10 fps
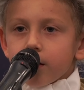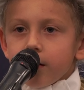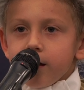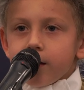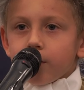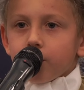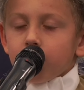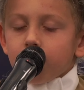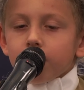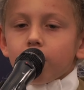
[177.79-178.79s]
He is
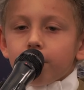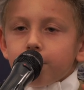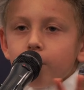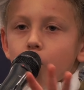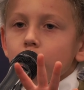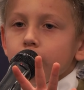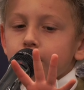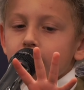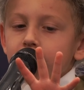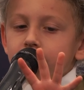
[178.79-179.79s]
one of the four
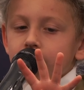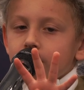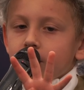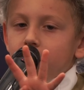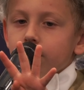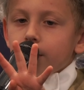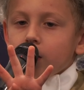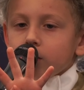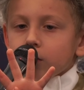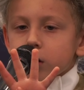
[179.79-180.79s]
faces on
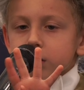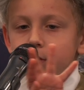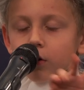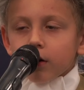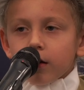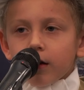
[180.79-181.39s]
Mount Rushmore